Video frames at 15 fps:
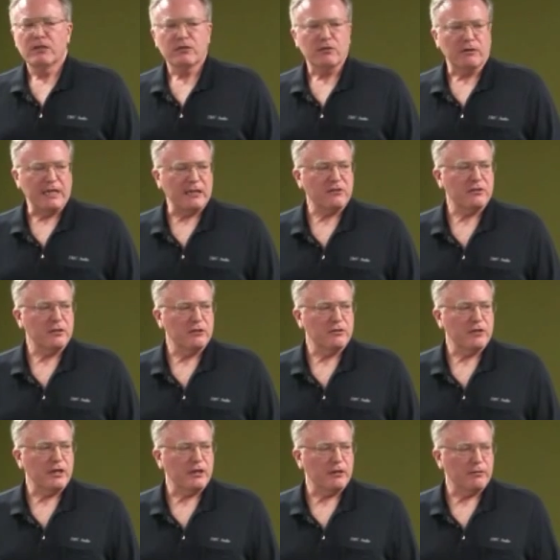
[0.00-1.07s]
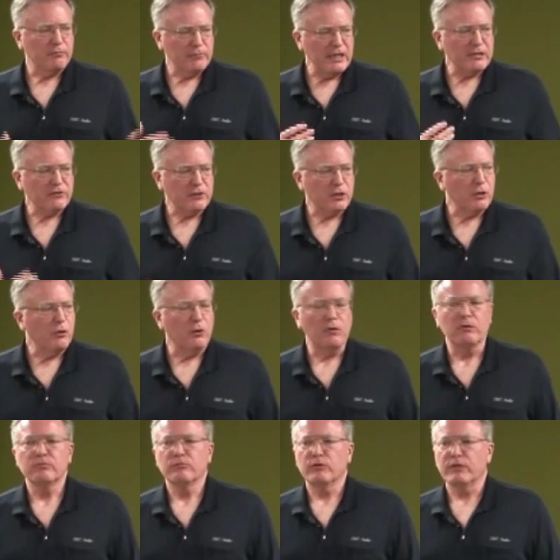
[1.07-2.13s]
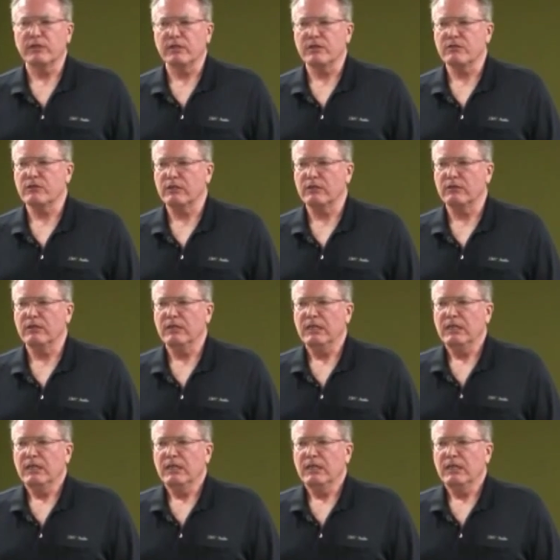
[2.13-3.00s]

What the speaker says: So that's the goal with this, and